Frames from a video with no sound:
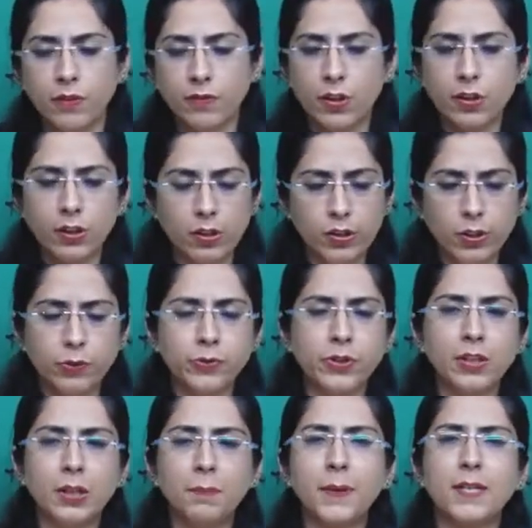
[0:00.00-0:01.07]
We were
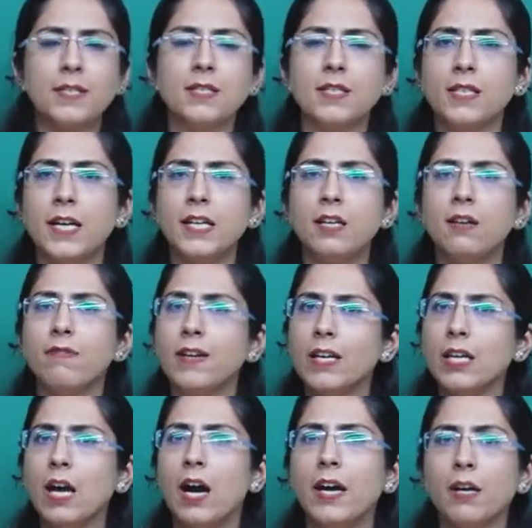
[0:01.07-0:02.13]
using the pesticide in a
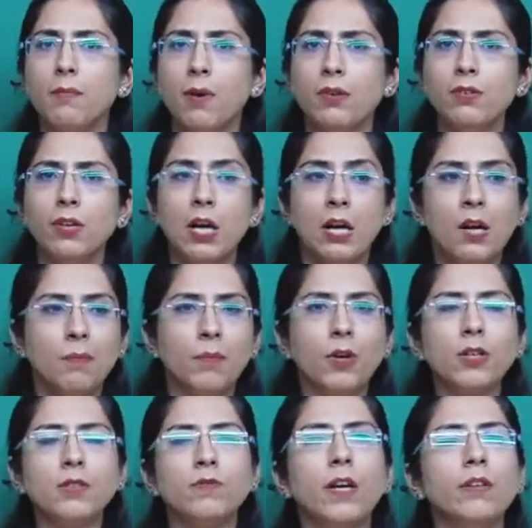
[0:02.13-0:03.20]
very high amount
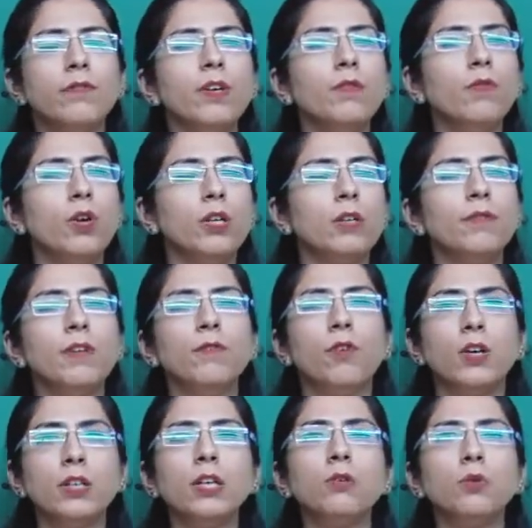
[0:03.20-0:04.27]
because what we
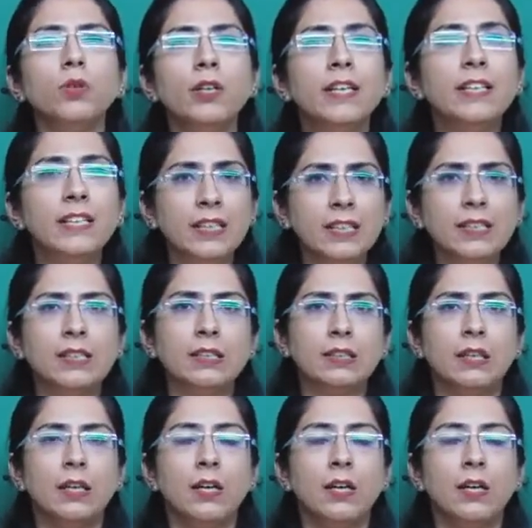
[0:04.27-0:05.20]
want a good yield,